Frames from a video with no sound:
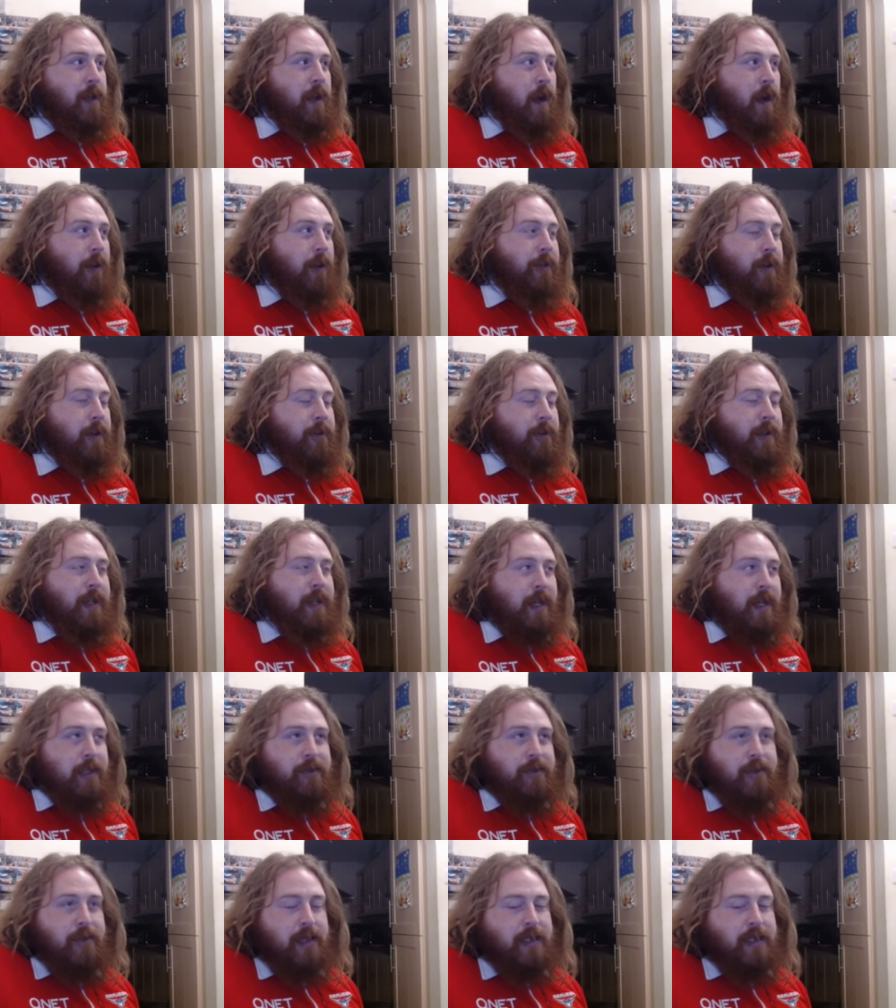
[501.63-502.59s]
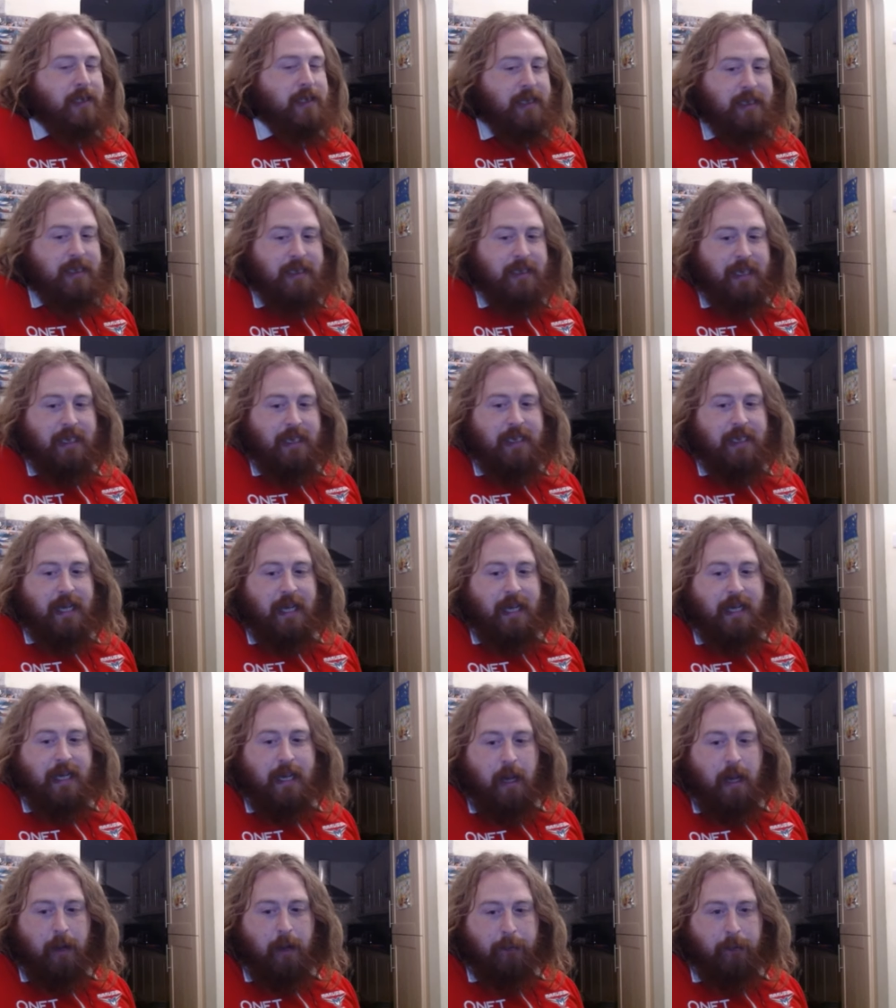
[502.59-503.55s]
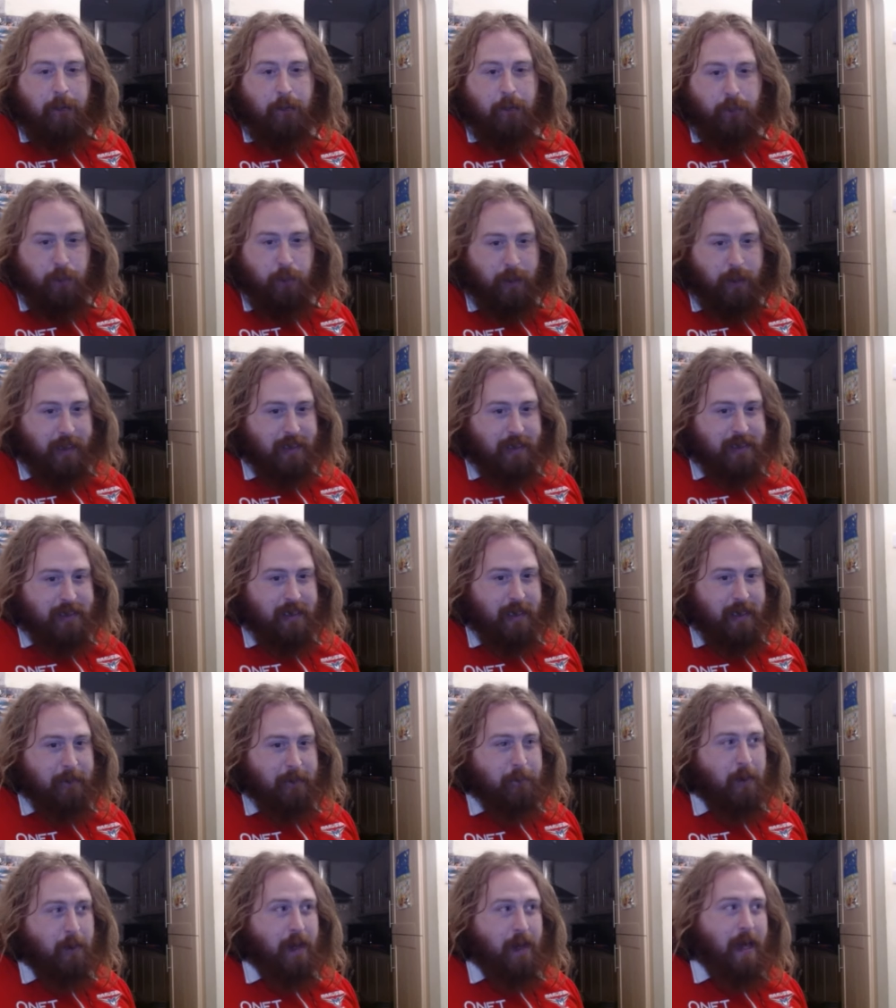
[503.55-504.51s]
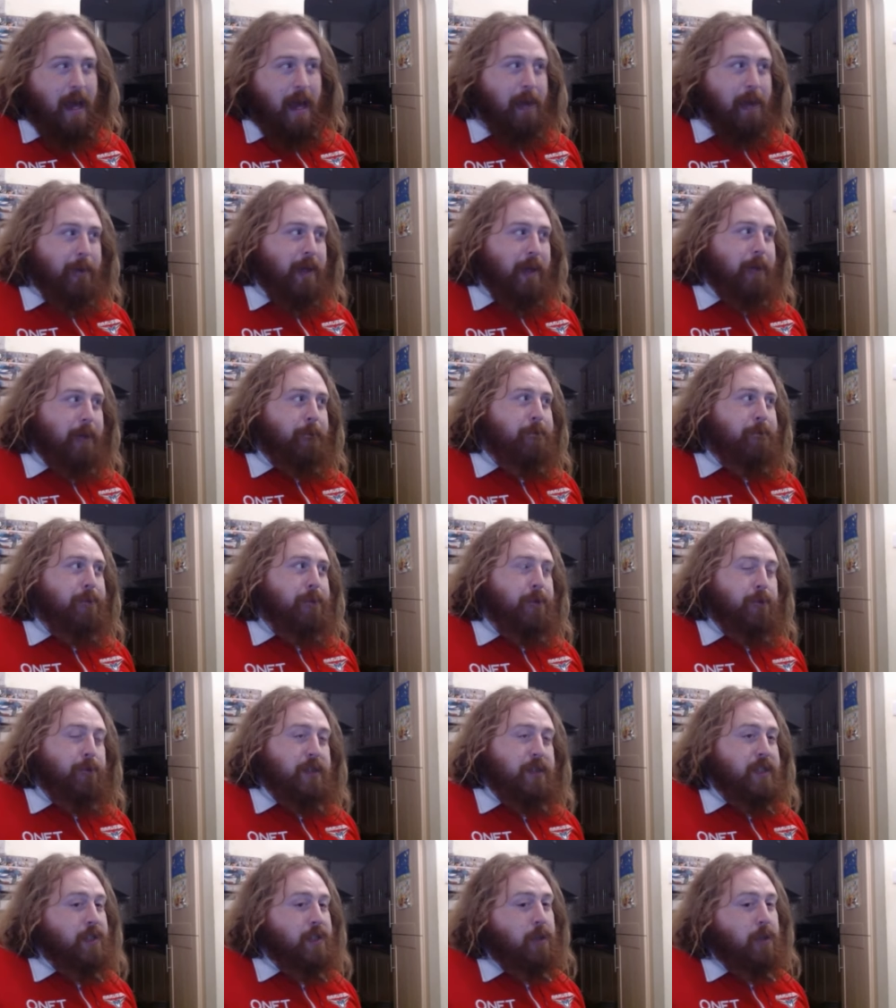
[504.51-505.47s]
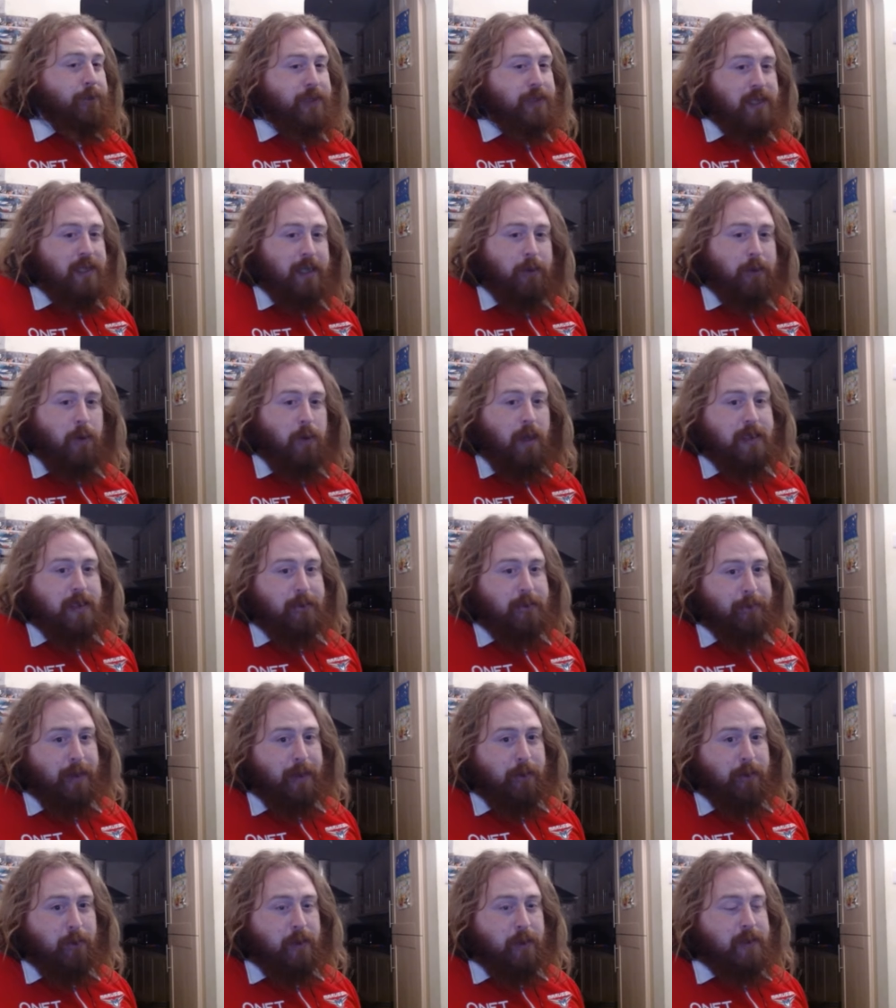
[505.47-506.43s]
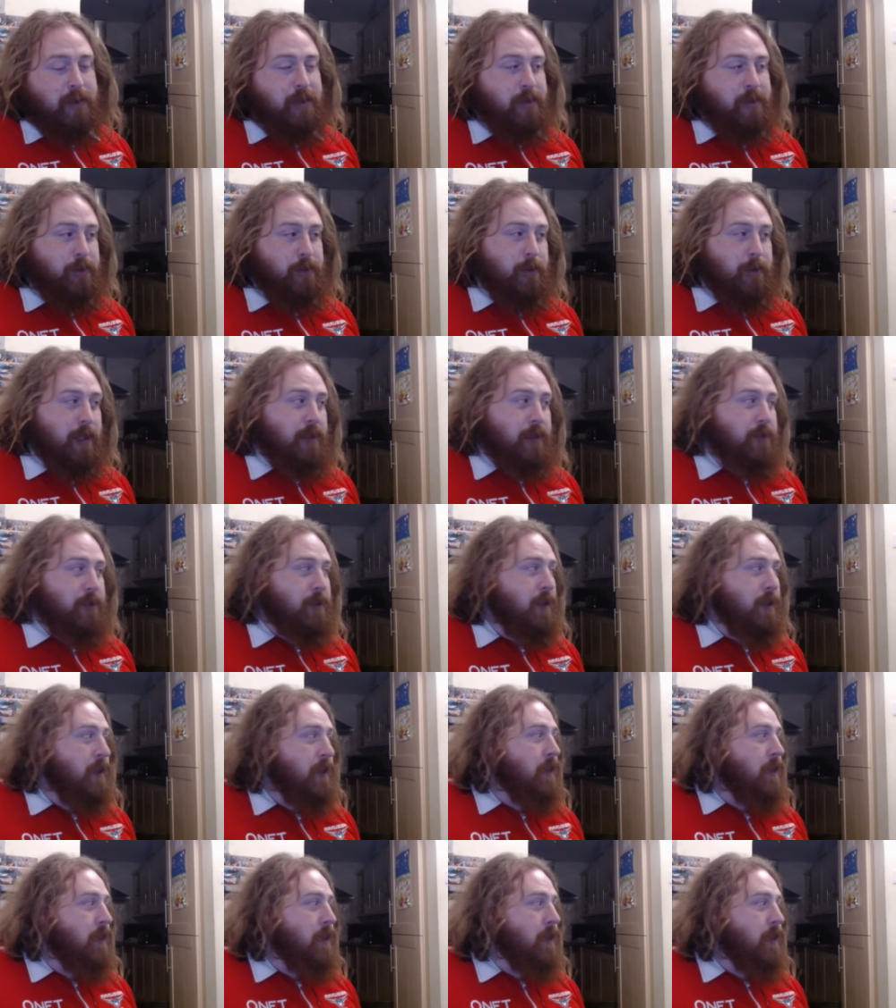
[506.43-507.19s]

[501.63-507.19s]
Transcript: I think the next race is in a couple of weeks in Miami, which is obviously quite a big one as well.